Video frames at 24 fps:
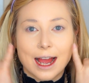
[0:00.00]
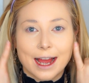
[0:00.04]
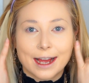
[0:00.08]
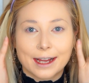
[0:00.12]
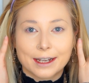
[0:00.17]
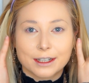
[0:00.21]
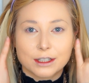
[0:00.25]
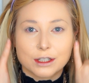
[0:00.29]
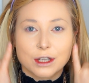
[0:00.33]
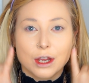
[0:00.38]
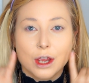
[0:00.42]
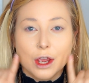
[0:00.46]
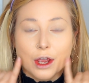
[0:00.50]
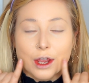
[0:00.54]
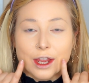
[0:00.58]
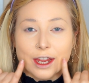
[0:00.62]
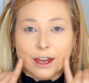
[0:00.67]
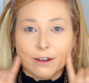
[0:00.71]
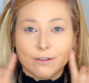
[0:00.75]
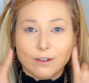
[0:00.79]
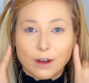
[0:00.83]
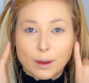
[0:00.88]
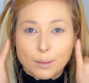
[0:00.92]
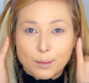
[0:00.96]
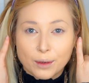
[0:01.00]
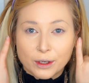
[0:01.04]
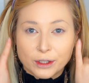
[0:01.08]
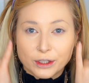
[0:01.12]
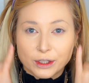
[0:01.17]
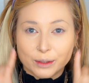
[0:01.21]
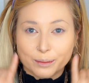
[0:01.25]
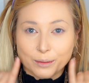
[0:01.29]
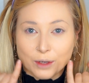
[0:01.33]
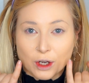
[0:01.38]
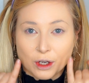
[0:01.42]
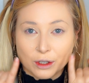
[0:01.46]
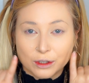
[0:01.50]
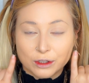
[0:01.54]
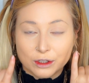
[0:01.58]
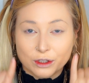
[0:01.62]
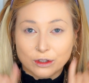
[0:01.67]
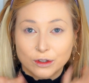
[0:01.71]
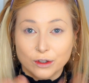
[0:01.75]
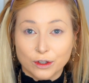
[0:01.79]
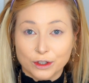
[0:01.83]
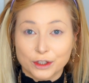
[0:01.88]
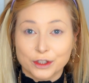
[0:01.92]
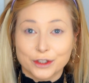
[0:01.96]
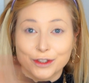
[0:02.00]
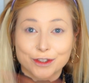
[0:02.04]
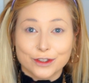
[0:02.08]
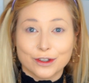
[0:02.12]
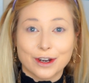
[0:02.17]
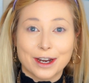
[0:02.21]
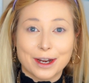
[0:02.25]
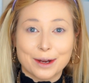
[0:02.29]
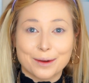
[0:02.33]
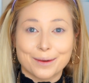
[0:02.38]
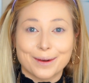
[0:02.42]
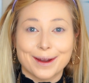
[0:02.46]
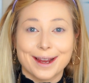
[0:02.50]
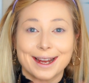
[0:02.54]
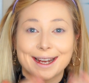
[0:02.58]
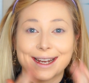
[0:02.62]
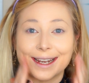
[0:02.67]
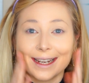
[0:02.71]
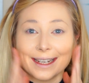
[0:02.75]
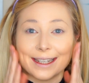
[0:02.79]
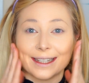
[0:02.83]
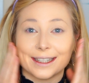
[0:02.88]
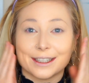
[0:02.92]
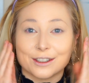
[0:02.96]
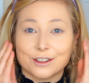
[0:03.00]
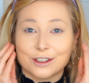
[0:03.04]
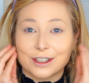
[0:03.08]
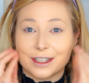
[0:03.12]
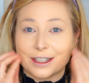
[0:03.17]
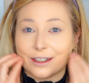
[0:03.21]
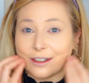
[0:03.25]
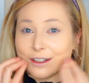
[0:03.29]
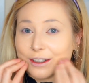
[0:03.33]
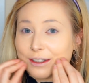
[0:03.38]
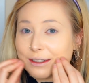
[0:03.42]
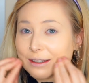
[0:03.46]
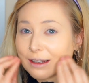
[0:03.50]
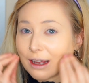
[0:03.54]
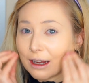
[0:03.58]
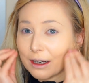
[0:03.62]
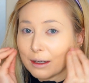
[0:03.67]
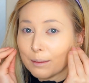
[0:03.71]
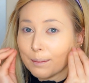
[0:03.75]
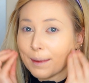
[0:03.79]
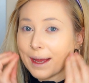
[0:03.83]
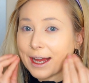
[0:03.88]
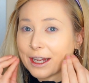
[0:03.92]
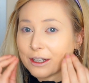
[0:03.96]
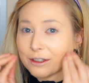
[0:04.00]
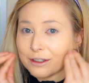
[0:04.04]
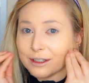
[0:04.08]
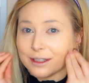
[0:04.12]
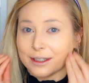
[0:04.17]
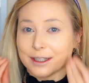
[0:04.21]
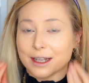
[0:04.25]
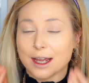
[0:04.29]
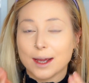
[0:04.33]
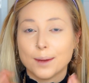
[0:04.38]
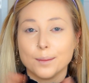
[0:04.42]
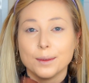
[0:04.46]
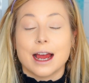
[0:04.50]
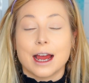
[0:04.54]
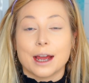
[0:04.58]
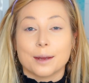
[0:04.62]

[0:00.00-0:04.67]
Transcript: and if I put some contour on straight away it literally just kind of patches up.